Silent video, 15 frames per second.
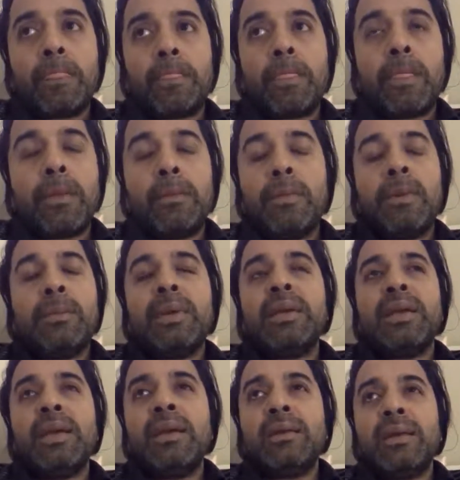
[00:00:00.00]
No, but
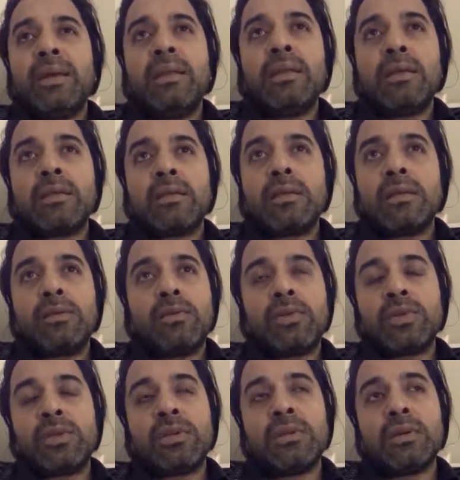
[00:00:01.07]
here in this
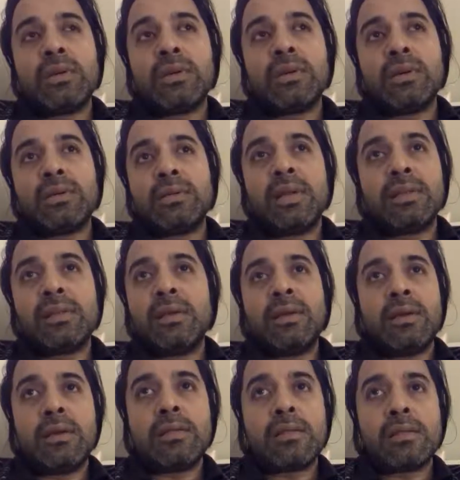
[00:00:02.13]
situation, nothing
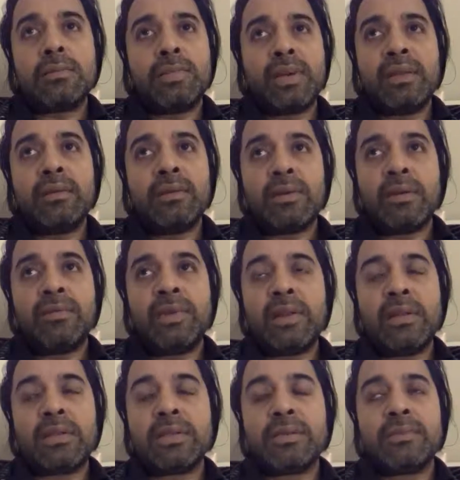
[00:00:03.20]
is being
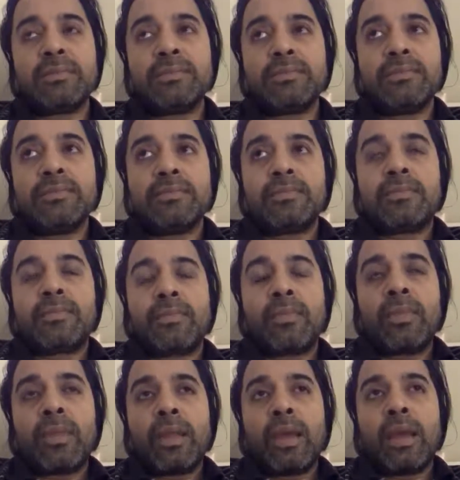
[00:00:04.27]
revealed,
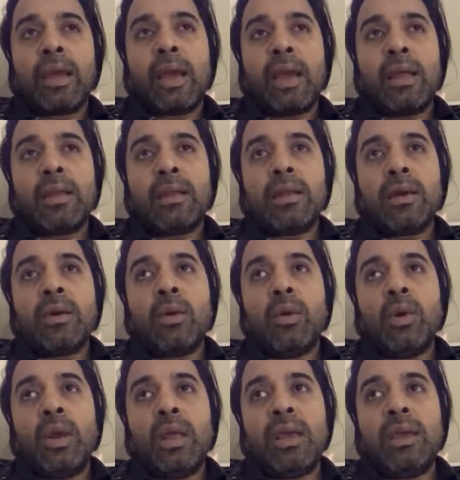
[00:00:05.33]
and
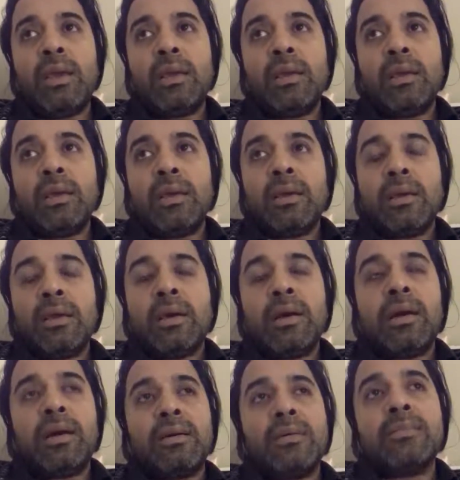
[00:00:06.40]
only
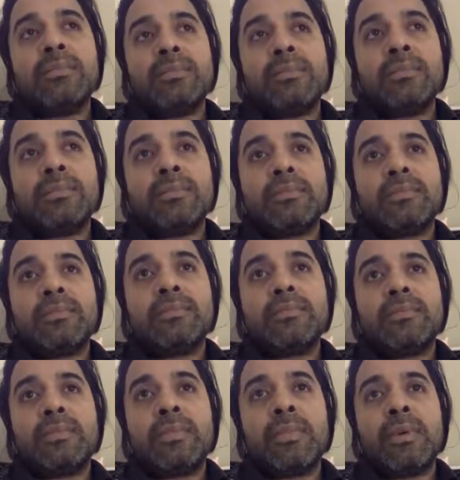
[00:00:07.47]
um,
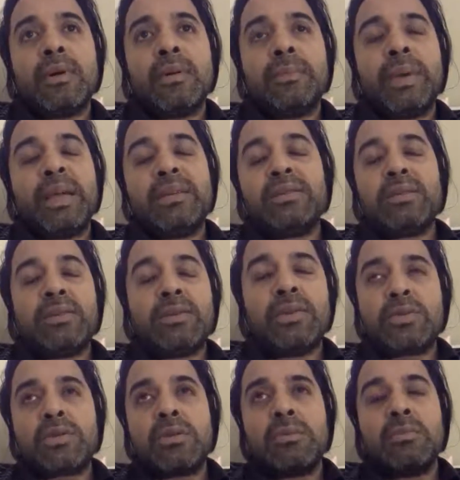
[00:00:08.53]

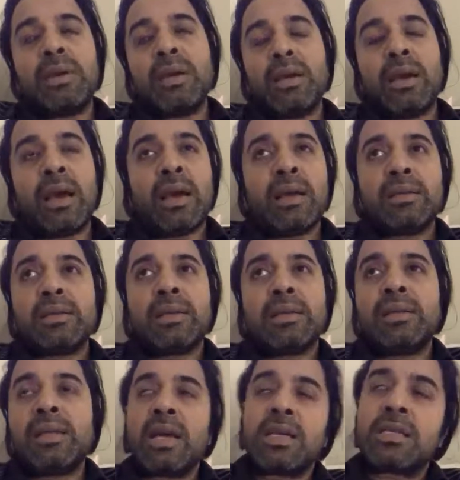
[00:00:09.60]
patriotism and
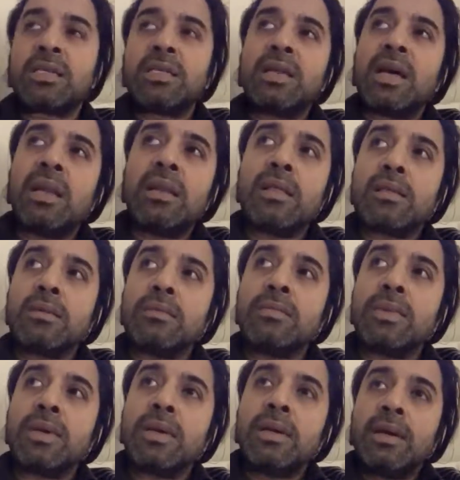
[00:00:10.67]
nationalism
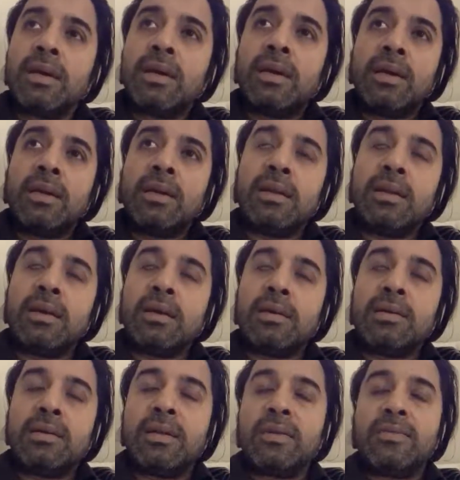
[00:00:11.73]
in
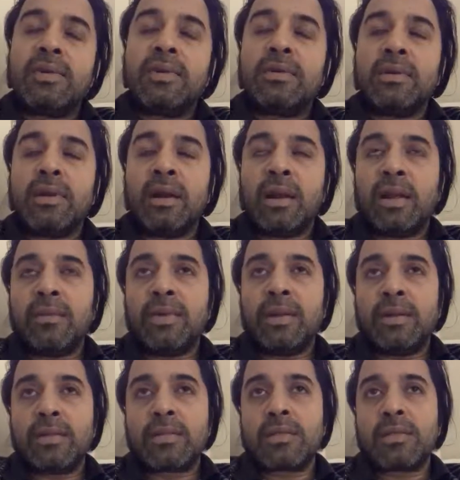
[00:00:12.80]
different
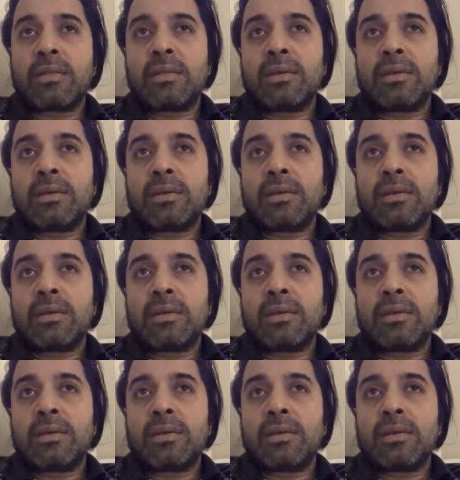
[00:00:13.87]
levels